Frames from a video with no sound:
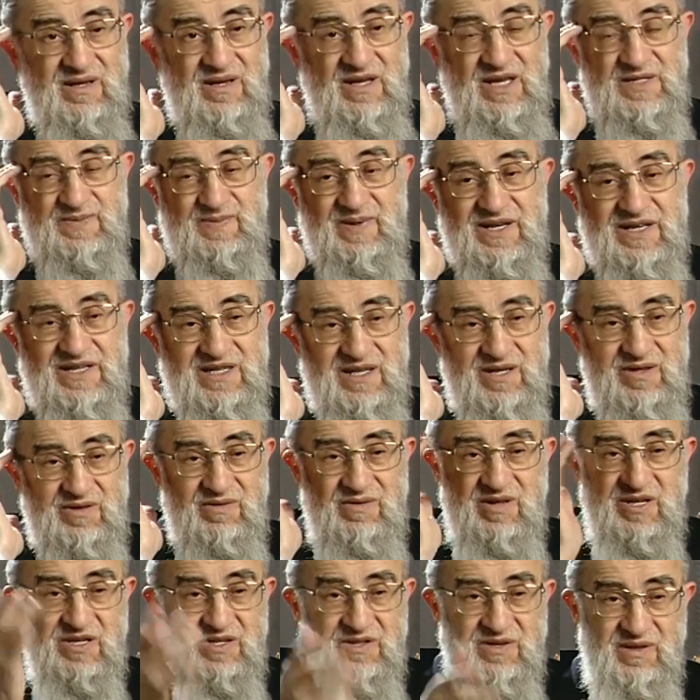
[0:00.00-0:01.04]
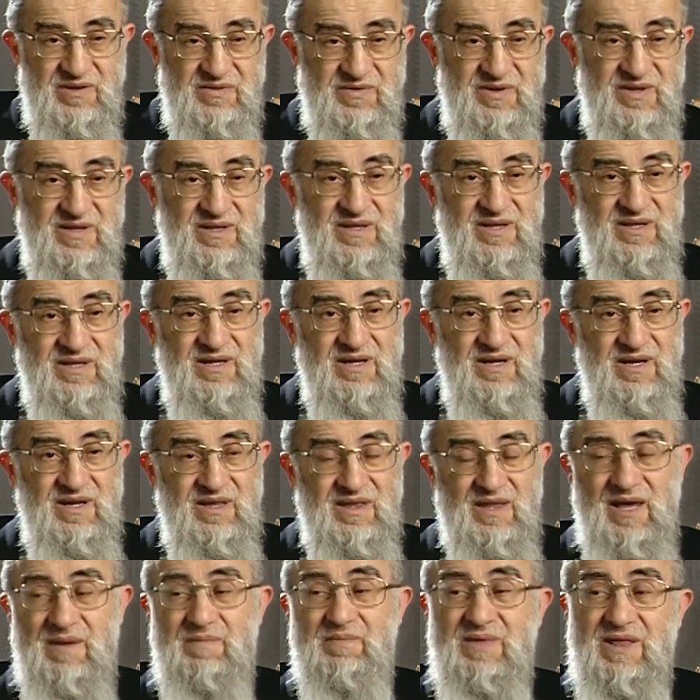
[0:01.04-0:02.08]
especially to the children
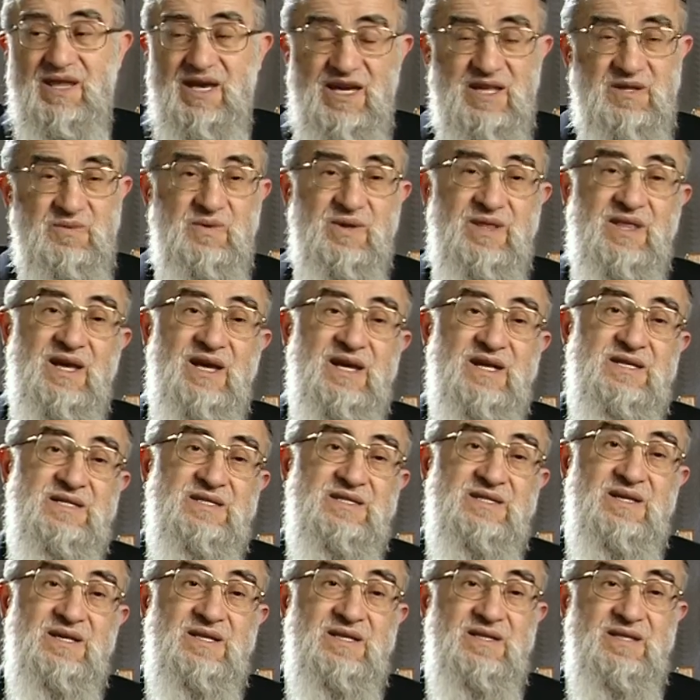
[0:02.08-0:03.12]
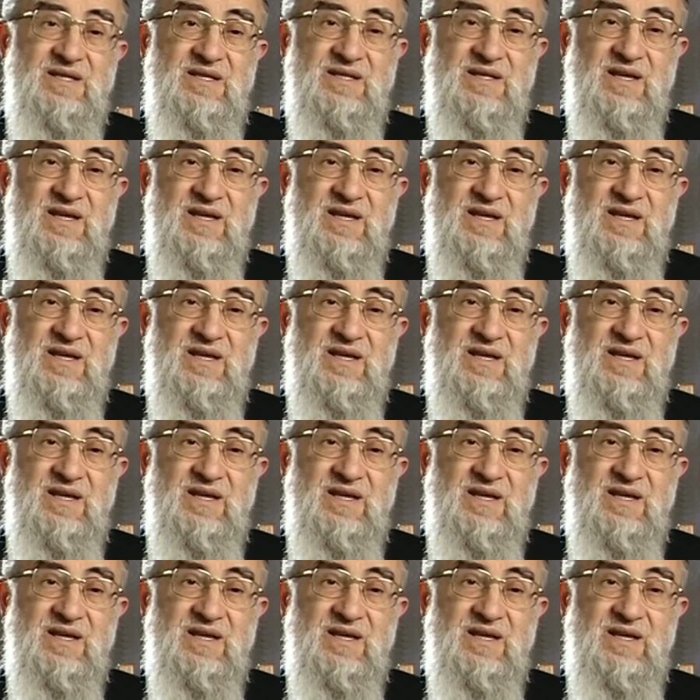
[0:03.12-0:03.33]
they played with us and